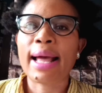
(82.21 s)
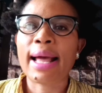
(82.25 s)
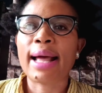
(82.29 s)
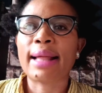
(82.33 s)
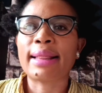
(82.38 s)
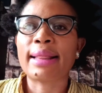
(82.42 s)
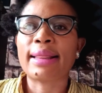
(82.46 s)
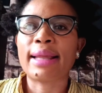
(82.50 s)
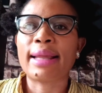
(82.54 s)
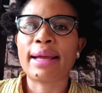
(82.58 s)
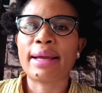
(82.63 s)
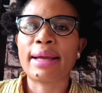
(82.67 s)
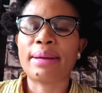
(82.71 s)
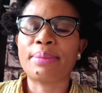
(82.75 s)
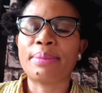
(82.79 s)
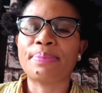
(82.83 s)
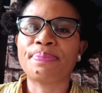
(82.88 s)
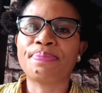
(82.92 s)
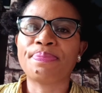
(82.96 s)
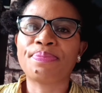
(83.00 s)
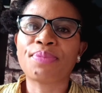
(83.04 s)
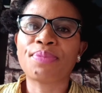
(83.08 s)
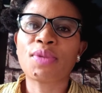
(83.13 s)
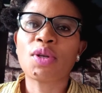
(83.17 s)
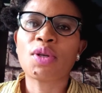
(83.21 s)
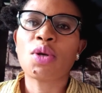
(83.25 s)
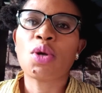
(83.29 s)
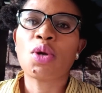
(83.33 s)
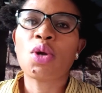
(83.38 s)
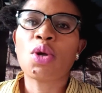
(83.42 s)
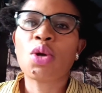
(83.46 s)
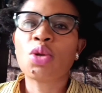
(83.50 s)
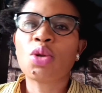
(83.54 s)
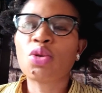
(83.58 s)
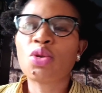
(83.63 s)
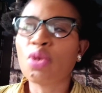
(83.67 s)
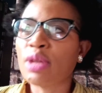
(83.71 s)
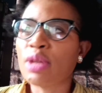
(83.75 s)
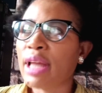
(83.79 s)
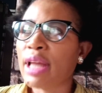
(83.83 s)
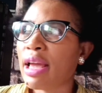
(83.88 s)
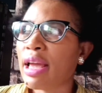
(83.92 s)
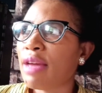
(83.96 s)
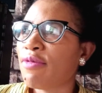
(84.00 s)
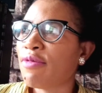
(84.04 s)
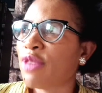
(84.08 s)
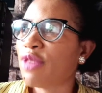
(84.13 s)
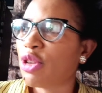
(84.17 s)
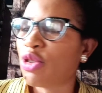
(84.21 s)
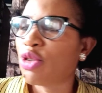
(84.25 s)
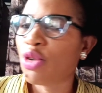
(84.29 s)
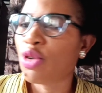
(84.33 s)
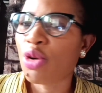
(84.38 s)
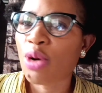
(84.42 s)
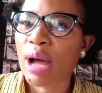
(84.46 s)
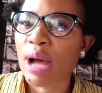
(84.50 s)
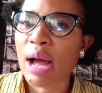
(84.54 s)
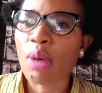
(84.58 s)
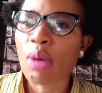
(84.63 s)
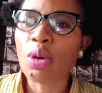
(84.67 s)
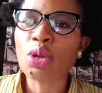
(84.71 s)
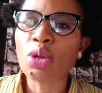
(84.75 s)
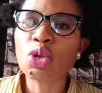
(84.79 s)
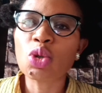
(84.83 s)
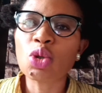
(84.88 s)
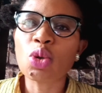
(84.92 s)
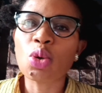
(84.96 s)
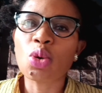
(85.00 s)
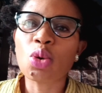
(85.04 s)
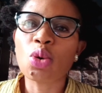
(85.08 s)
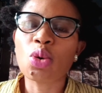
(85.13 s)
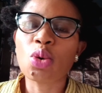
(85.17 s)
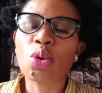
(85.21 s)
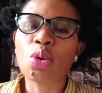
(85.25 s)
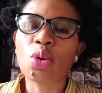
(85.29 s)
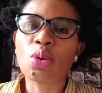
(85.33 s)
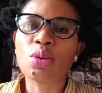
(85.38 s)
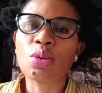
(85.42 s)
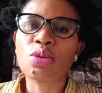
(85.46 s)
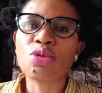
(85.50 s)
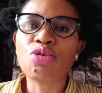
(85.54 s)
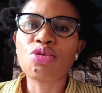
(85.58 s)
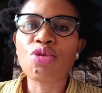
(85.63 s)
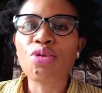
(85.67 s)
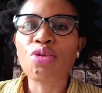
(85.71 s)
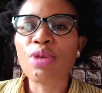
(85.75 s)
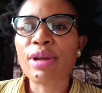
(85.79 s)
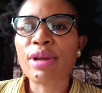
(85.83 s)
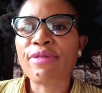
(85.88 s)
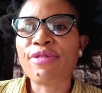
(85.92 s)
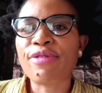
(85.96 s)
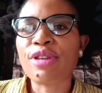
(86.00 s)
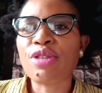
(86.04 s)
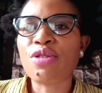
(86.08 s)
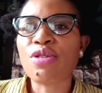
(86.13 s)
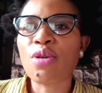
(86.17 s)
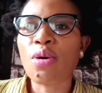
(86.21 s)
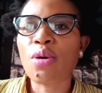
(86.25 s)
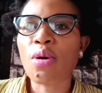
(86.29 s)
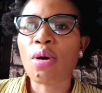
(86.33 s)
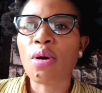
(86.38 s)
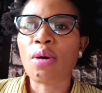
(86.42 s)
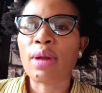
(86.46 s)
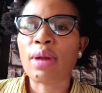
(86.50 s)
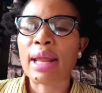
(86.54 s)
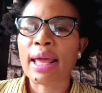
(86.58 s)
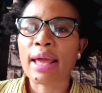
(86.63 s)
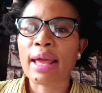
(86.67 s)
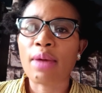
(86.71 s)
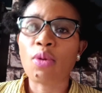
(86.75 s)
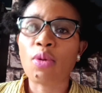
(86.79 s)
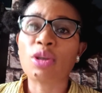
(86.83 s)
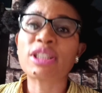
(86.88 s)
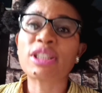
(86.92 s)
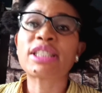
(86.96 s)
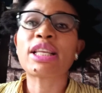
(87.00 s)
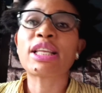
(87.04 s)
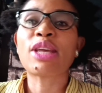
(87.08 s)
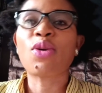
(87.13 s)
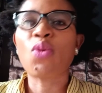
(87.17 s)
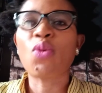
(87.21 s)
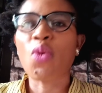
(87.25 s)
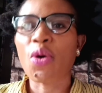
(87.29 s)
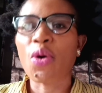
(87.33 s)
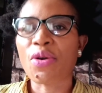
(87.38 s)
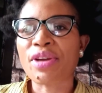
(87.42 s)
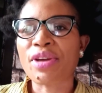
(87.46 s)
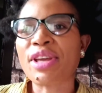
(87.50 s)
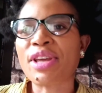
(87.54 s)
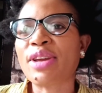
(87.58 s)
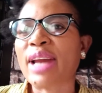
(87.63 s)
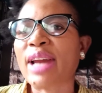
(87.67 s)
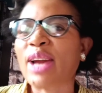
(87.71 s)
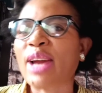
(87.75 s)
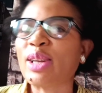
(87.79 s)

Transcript: And today video, I want to do a video on still worrying.